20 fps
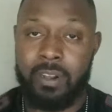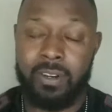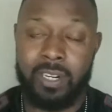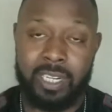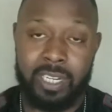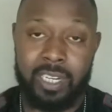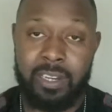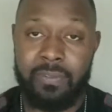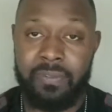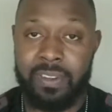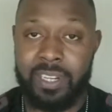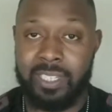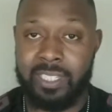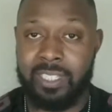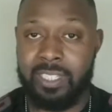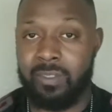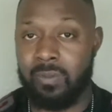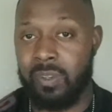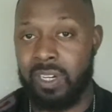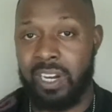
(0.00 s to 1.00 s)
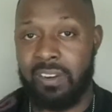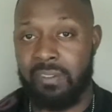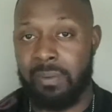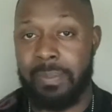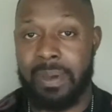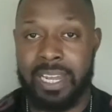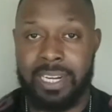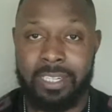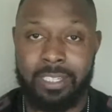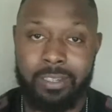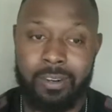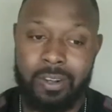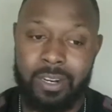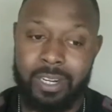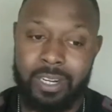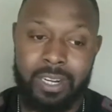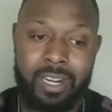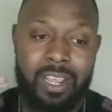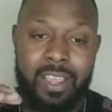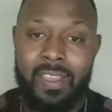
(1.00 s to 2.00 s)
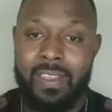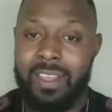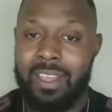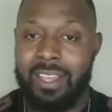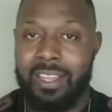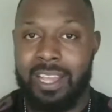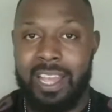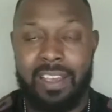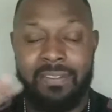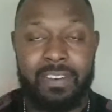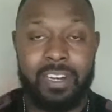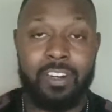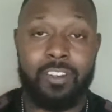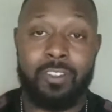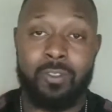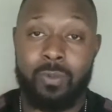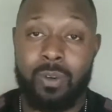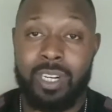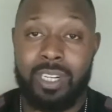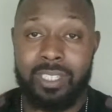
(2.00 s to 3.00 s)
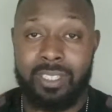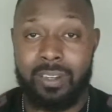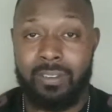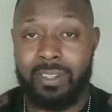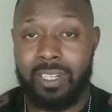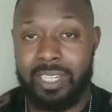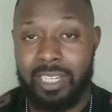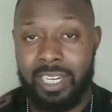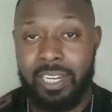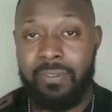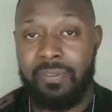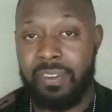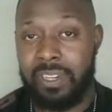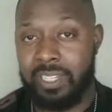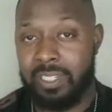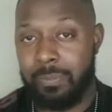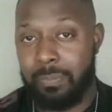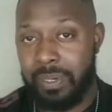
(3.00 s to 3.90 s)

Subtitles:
on the defenses when everybody started having those runs on the defense.